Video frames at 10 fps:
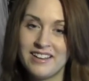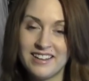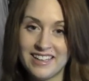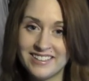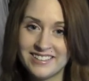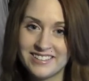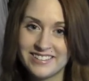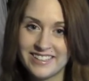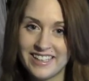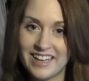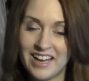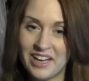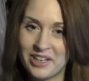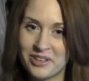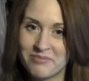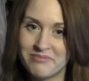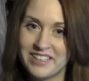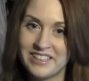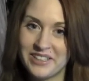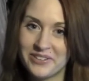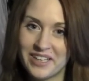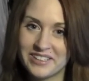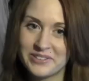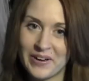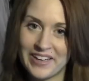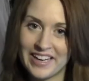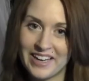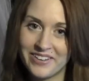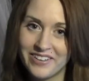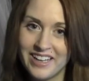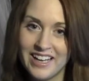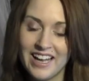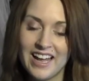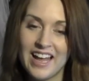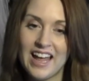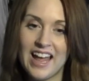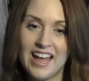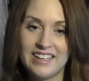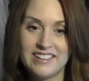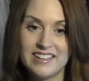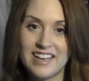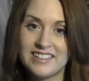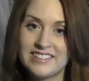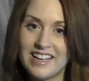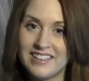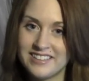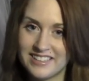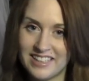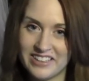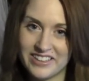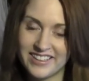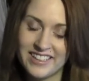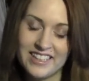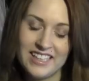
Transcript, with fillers: list um, in the US right now and that is Alexander.